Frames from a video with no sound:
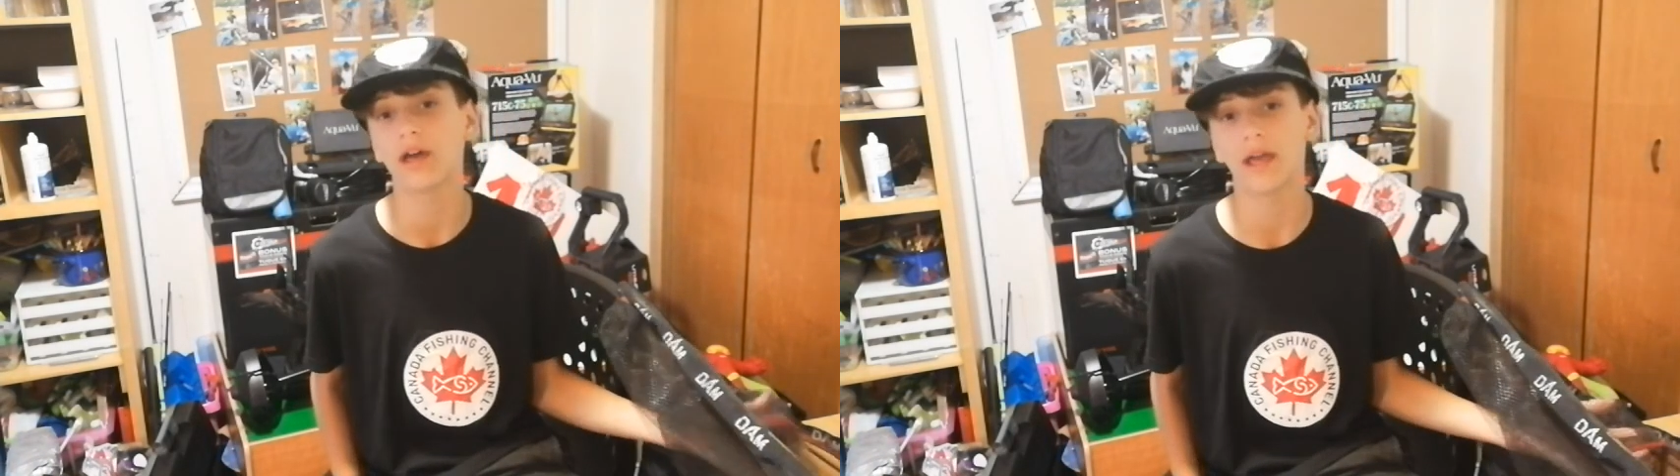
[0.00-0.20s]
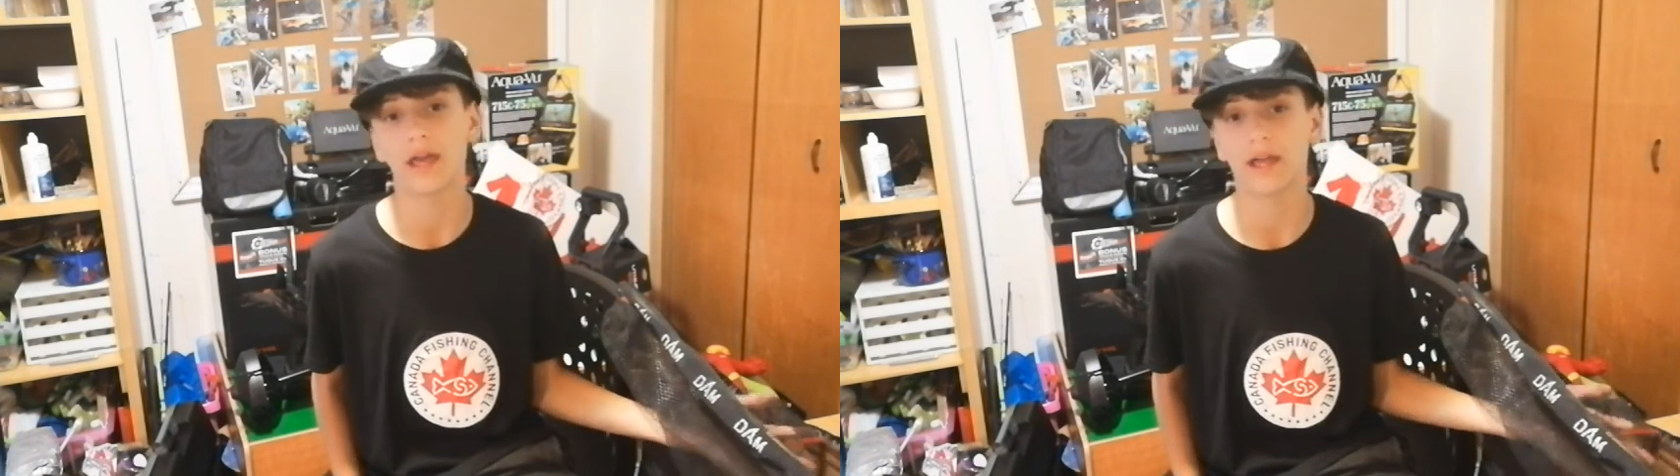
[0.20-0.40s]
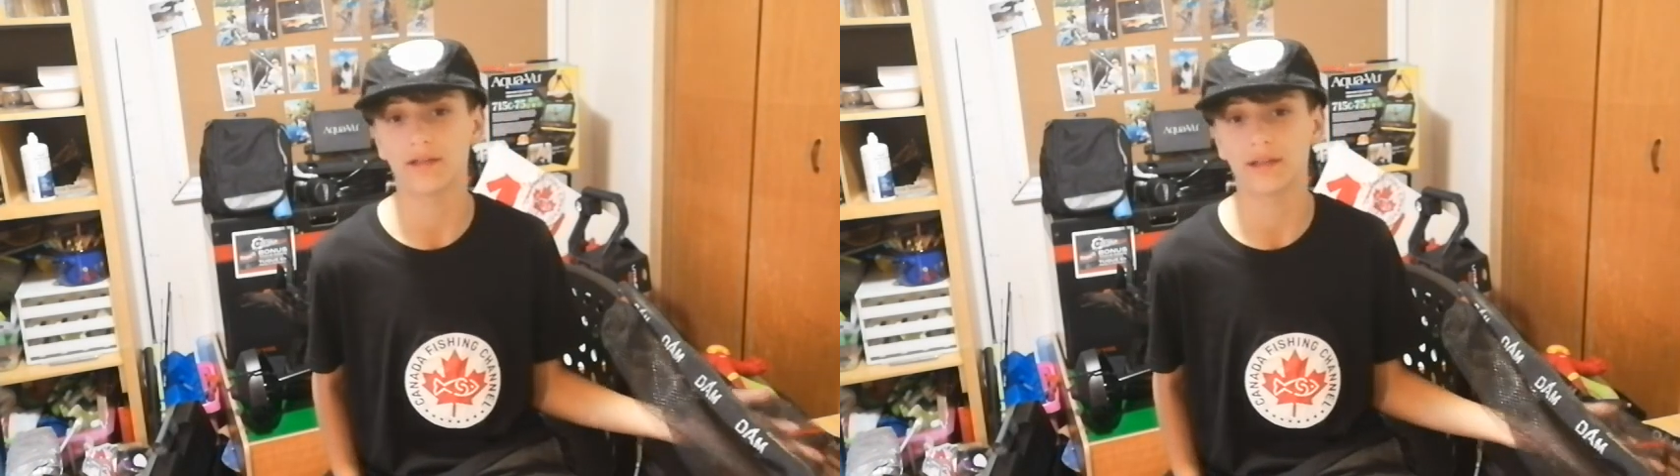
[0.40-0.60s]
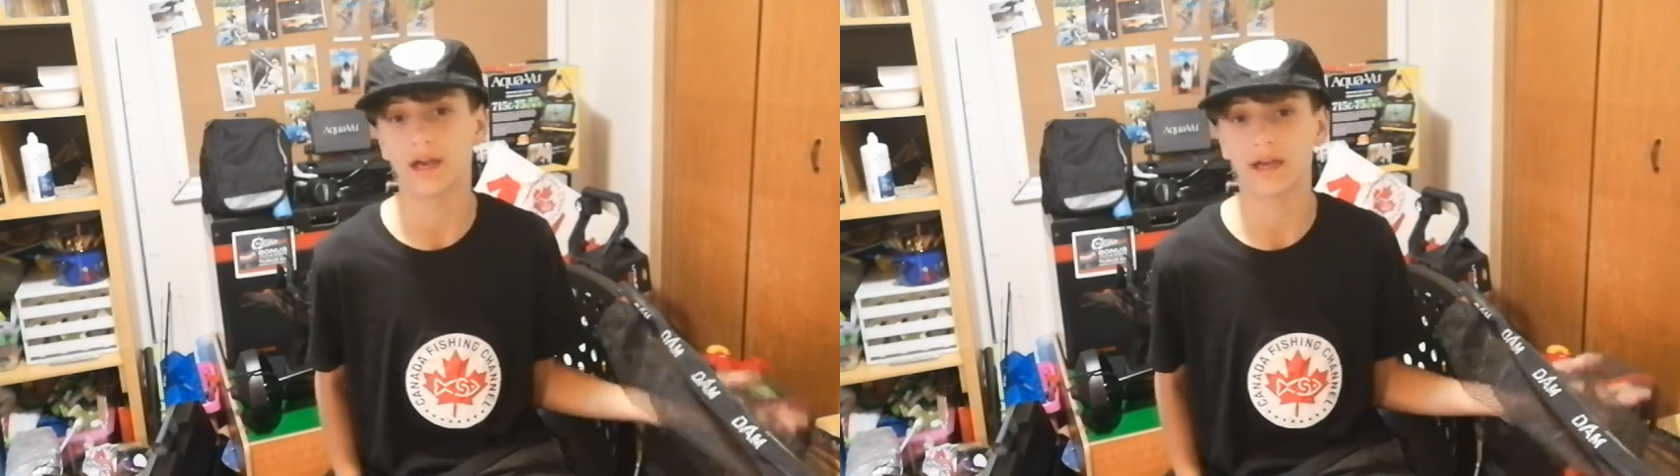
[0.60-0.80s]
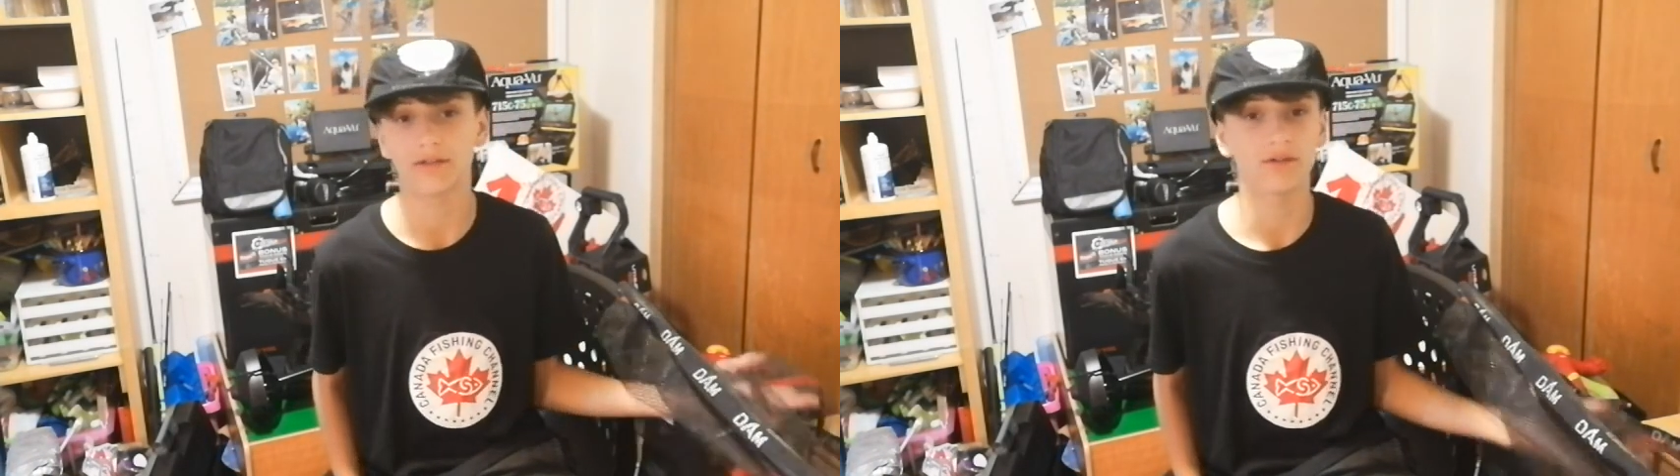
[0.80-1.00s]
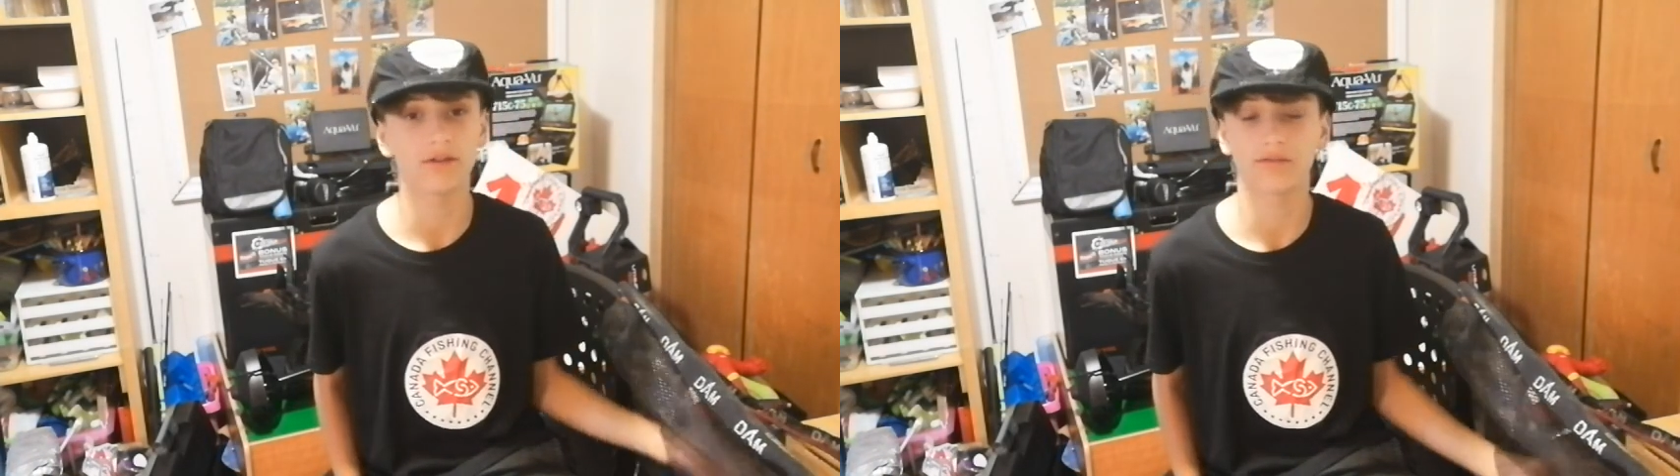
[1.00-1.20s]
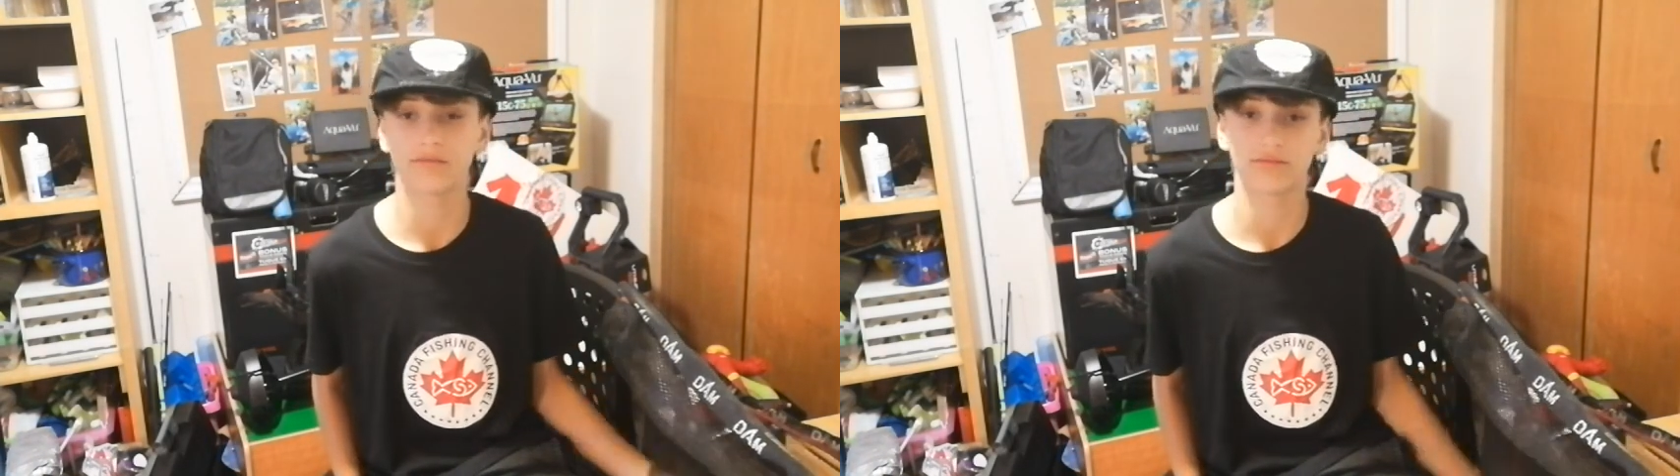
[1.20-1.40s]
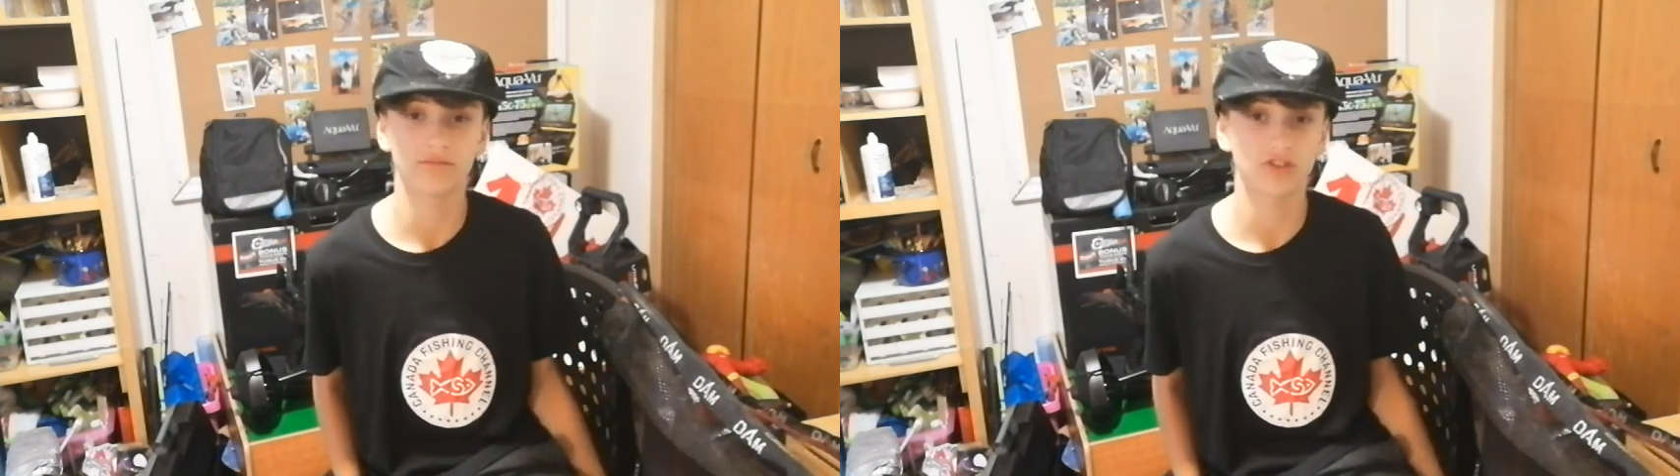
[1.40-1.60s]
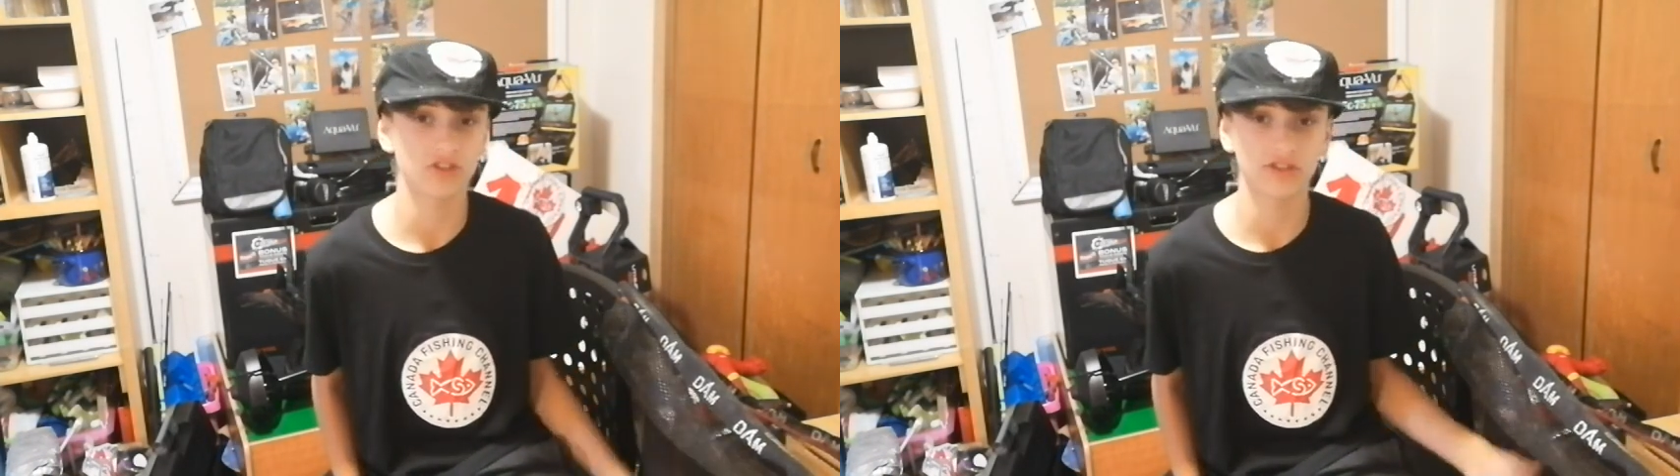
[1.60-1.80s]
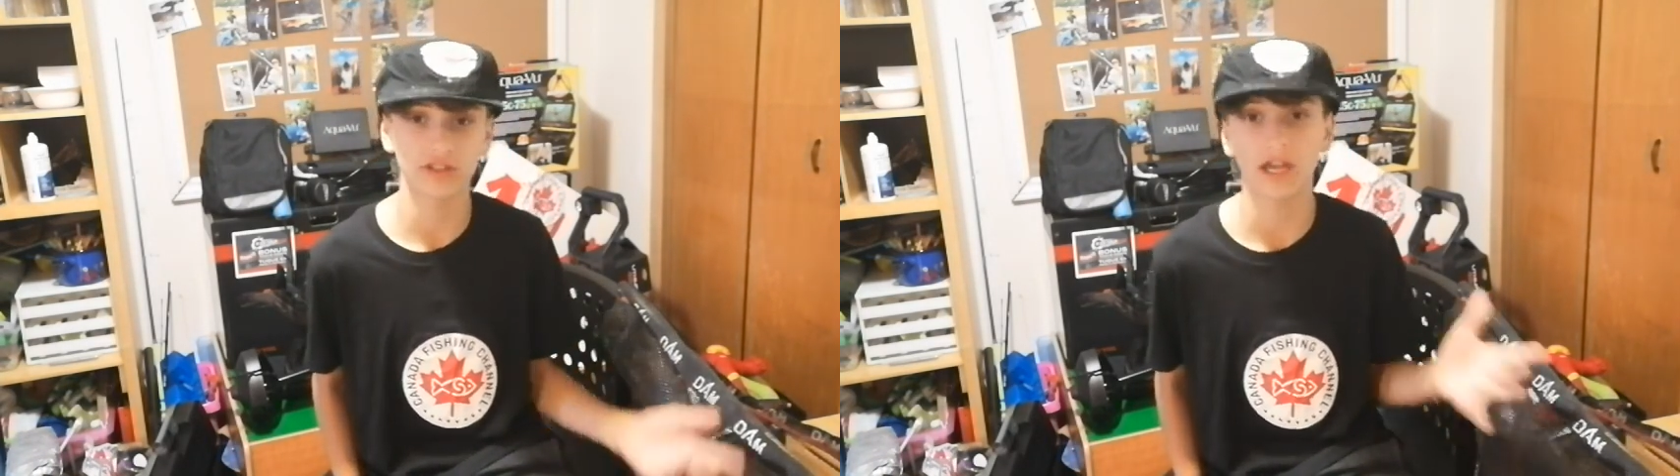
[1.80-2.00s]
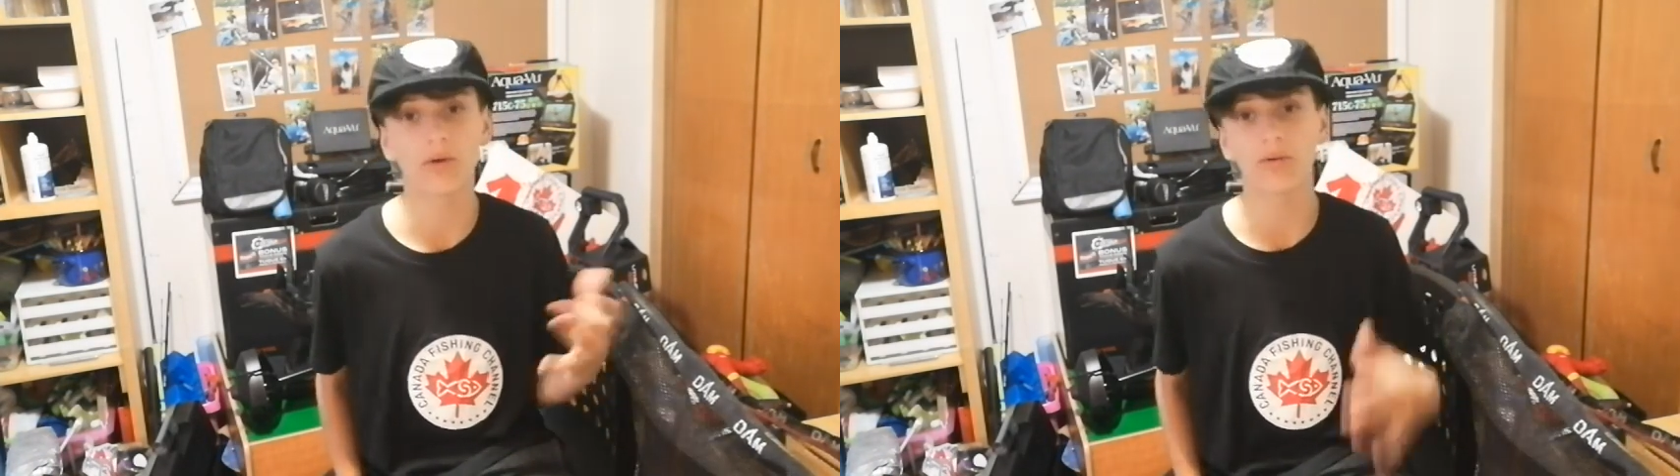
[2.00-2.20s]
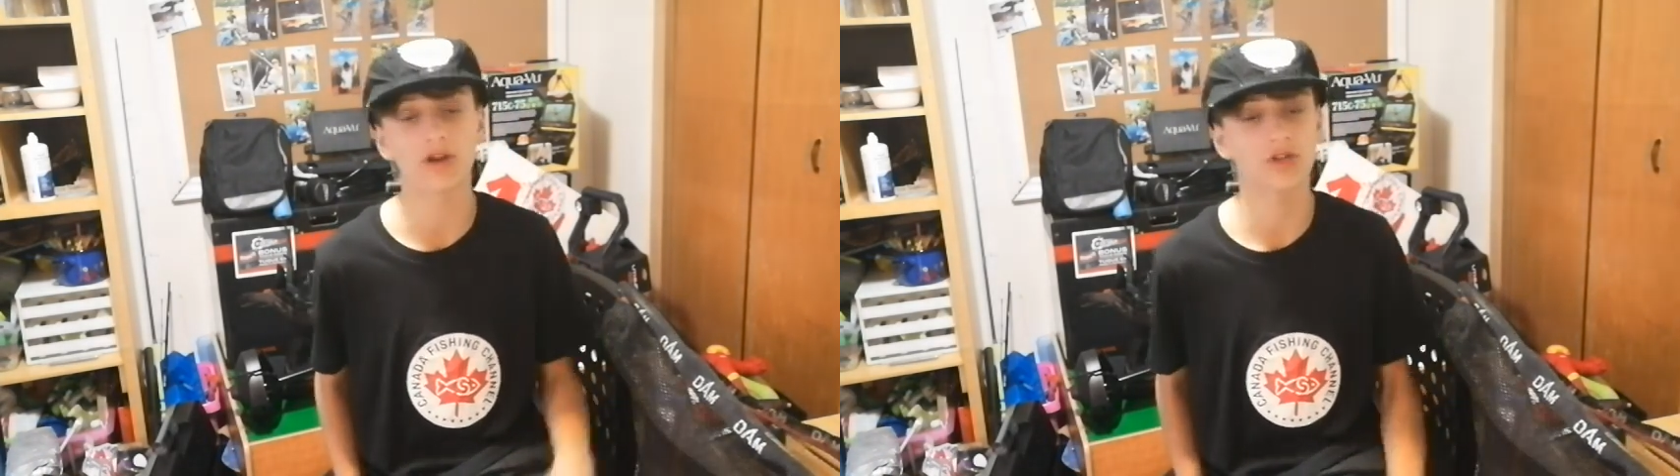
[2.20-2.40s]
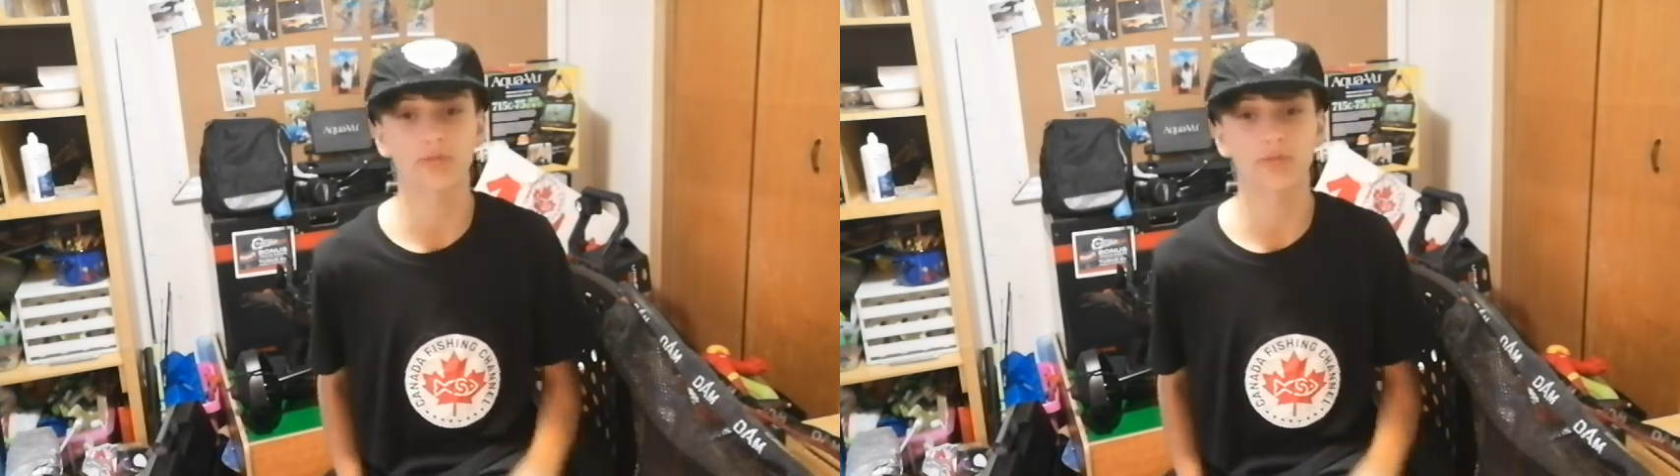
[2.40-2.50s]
and yeah, you can just see how it works